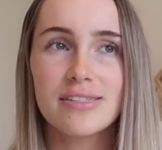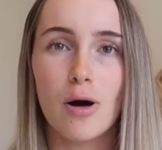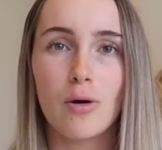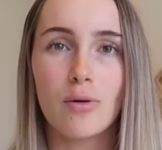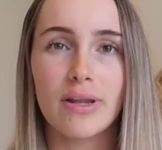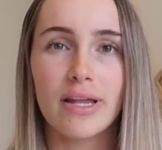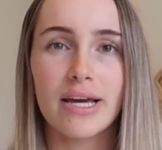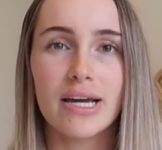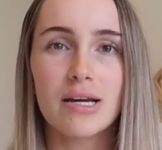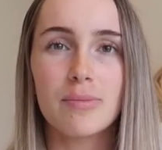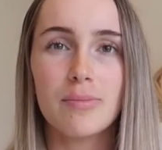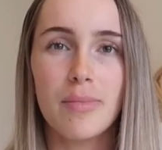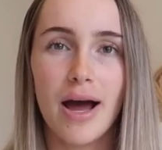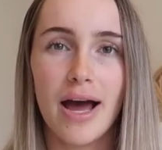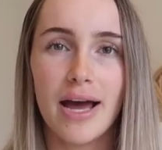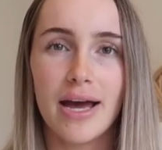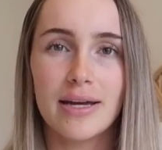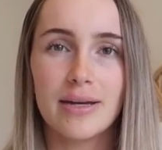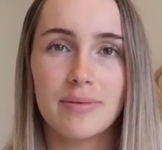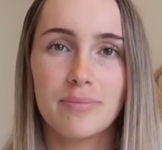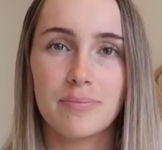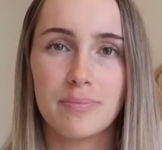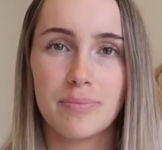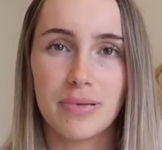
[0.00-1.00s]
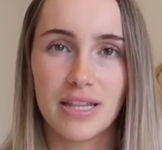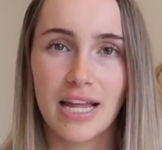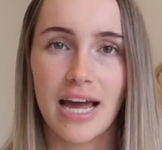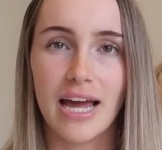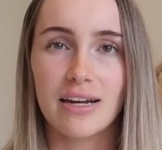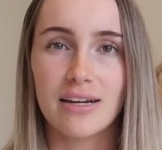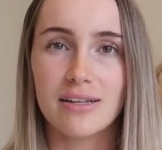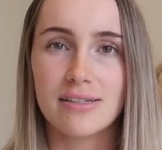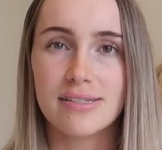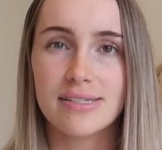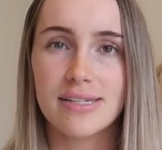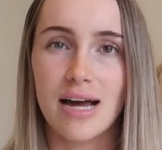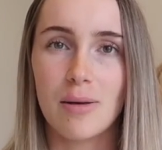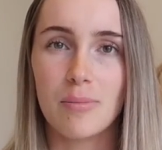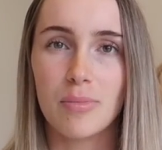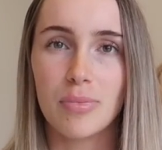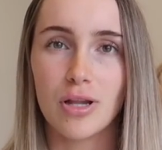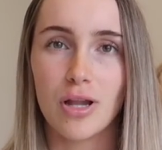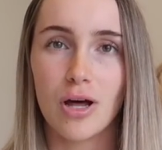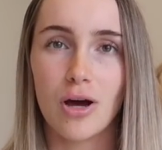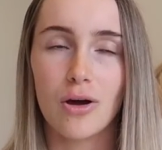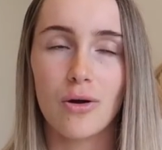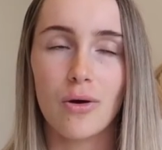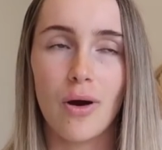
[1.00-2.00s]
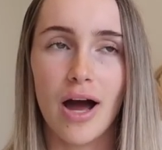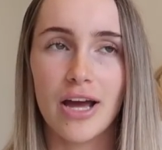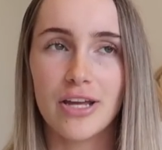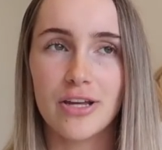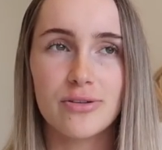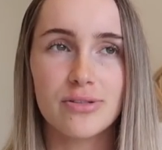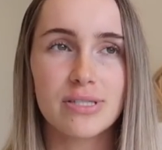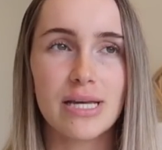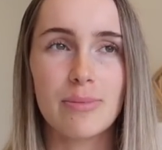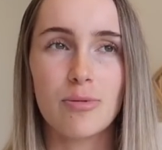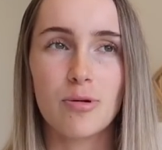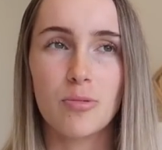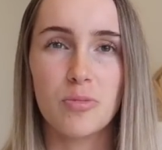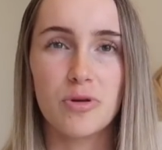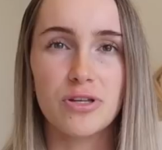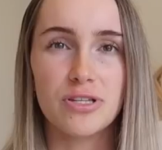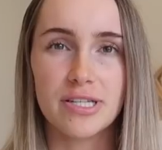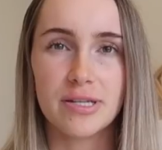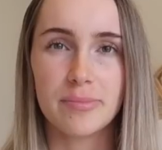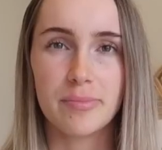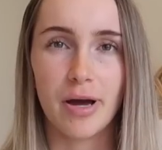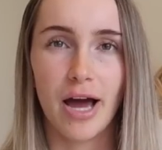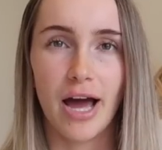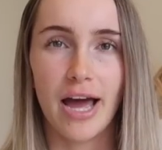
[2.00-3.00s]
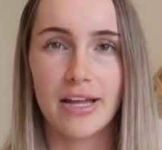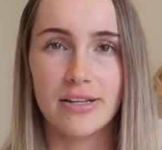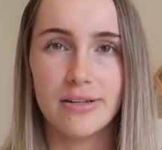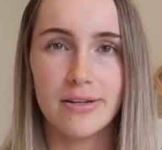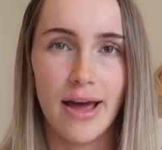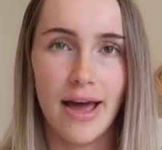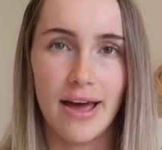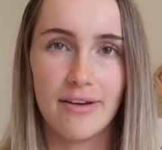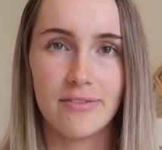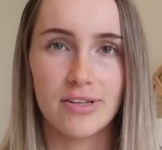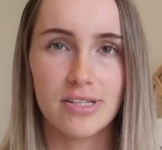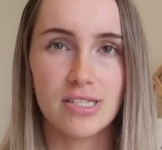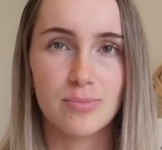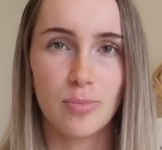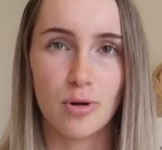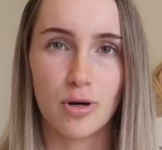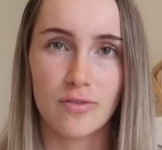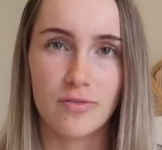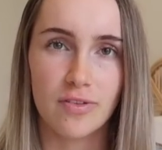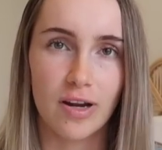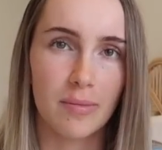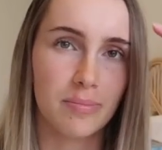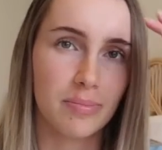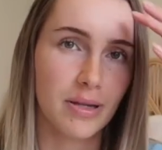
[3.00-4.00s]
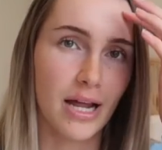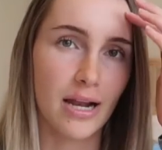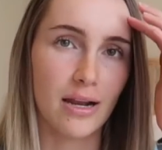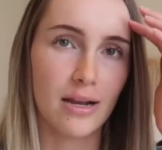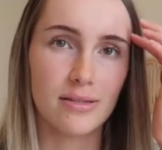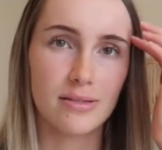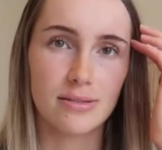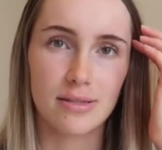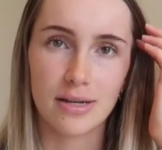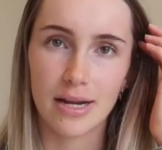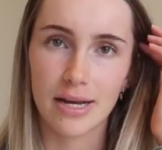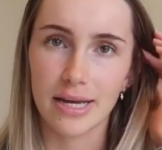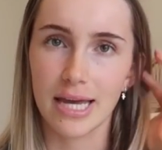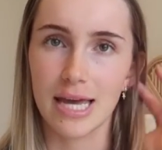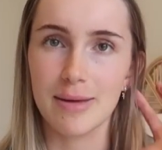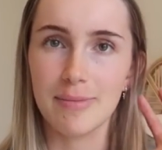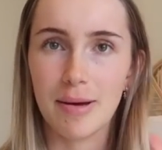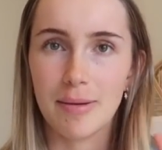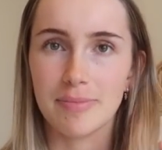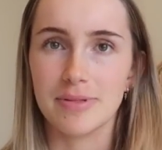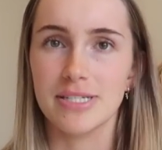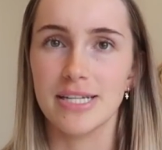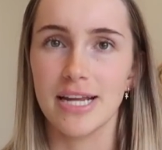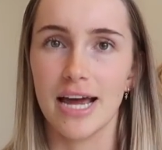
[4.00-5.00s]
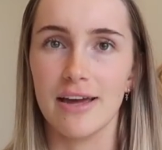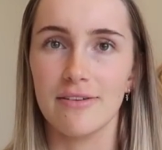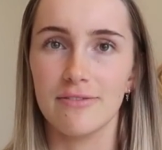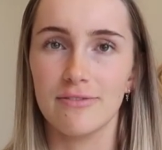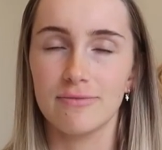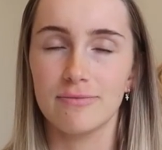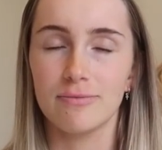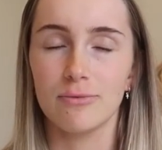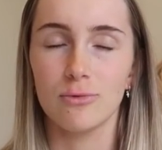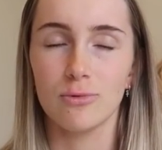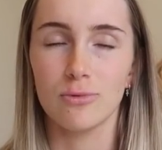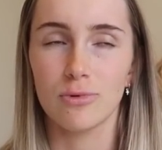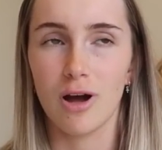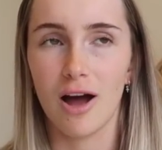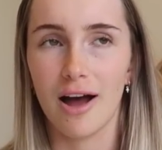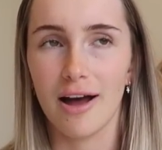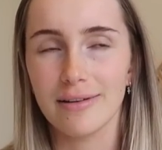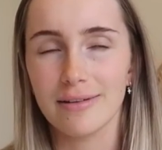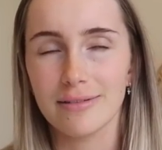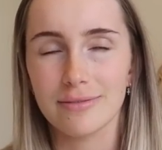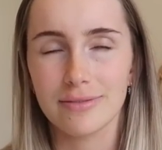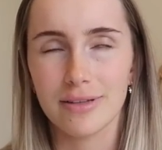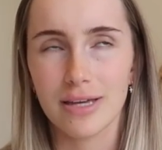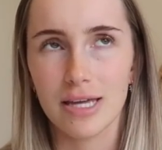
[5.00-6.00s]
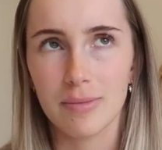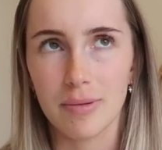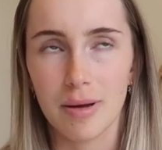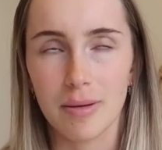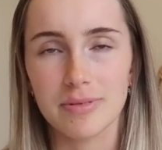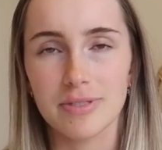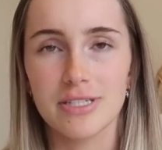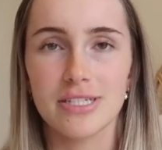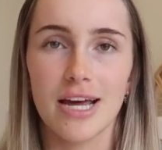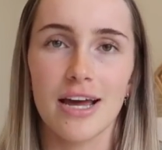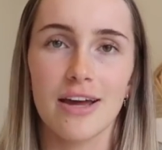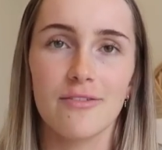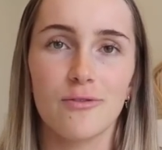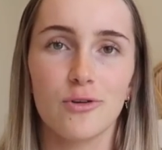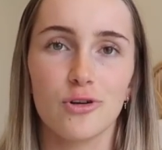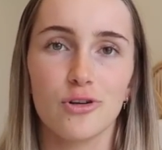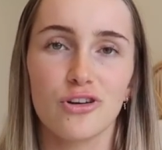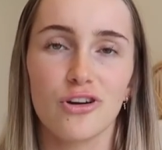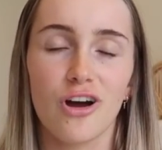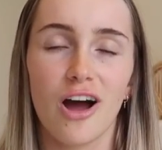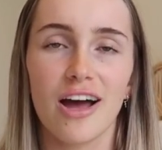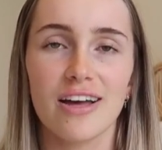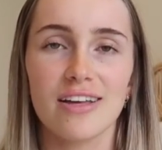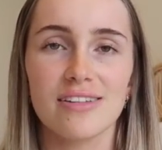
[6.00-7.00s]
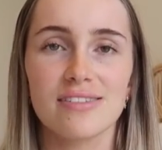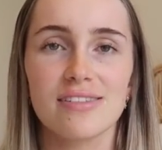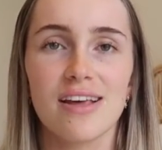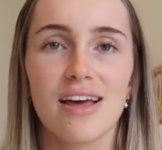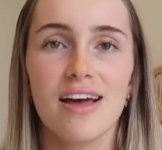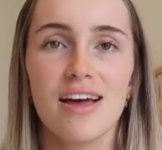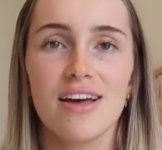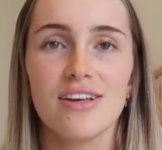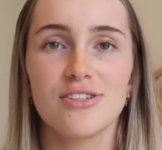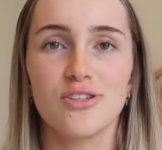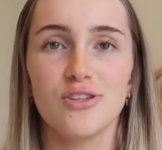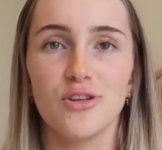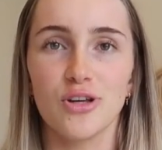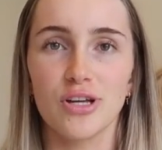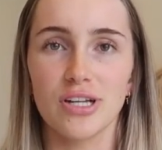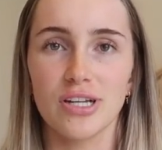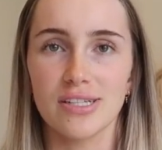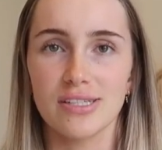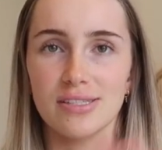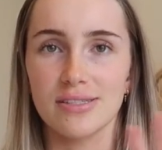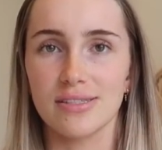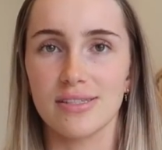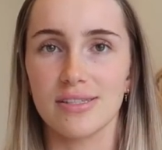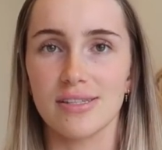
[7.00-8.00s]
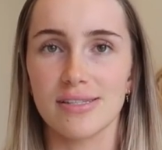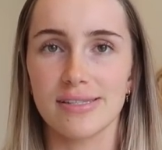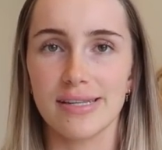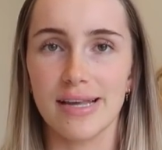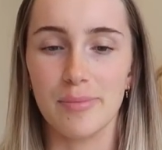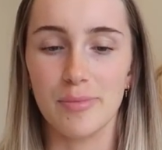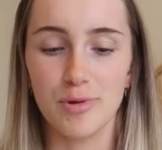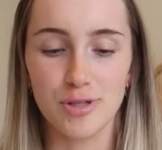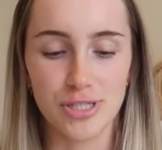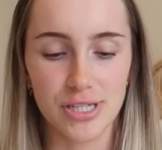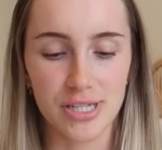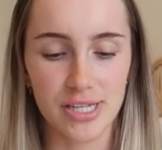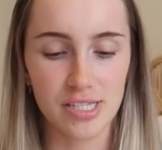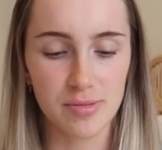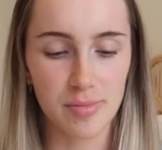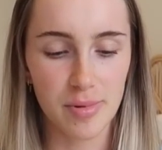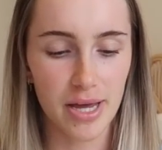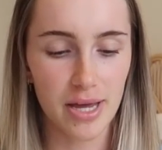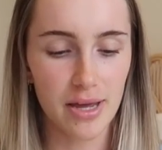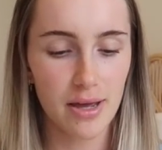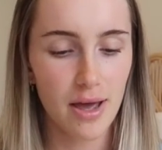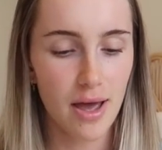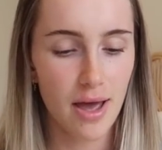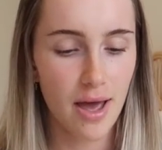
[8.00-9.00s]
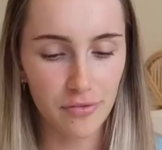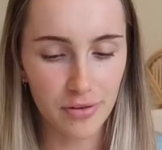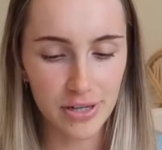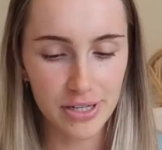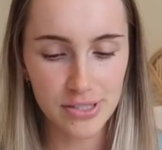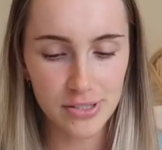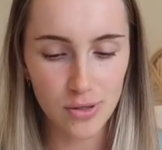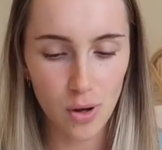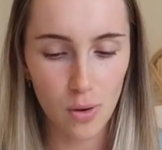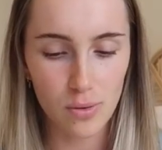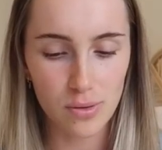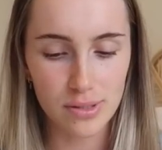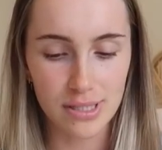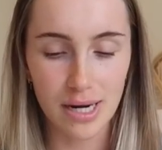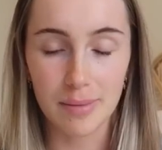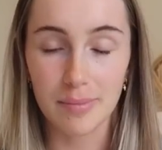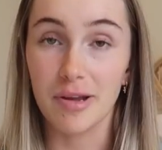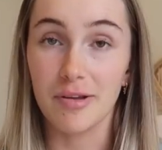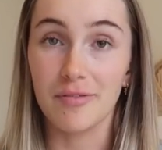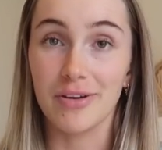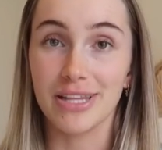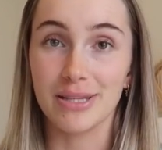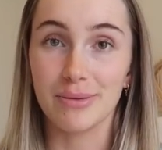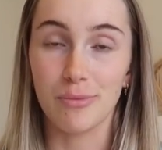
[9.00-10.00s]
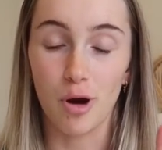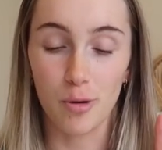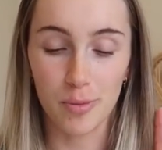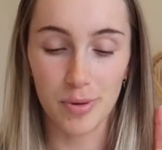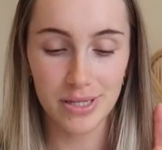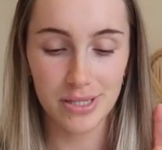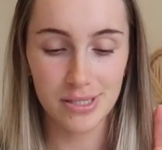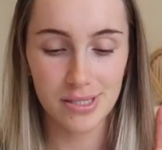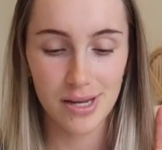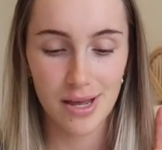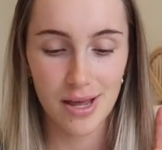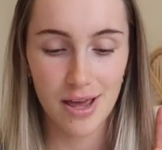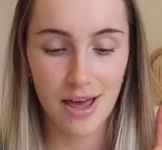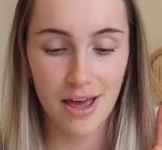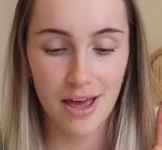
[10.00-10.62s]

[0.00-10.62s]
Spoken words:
I'll link my playlist down below. I use Apple Music, but I have a Spotify playlist that I keep up to date, or kind of keep up to date for you guys, so you can listen to the same music as me. Three songs that I'm loving at the moment.